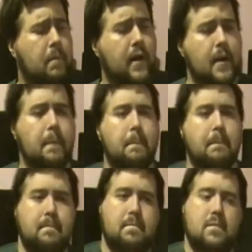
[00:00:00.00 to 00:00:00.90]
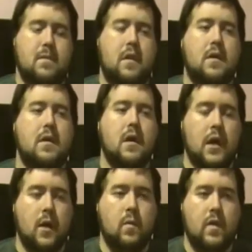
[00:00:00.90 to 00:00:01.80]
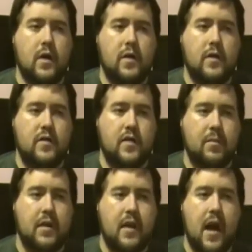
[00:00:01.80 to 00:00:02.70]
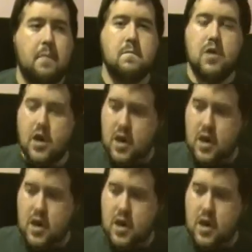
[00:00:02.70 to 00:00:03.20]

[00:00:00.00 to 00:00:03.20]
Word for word: but it was something that